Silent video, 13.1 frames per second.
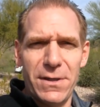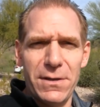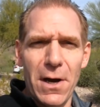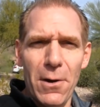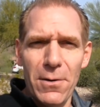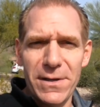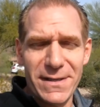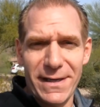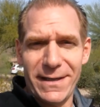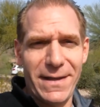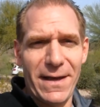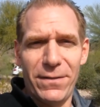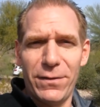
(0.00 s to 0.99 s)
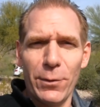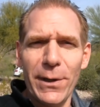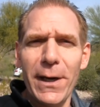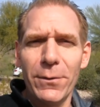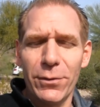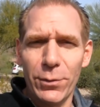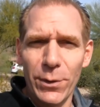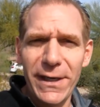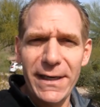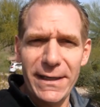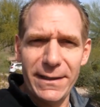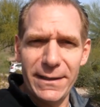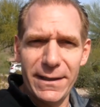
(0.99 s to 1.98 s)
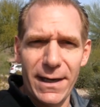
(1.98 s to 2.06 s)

know is like the 303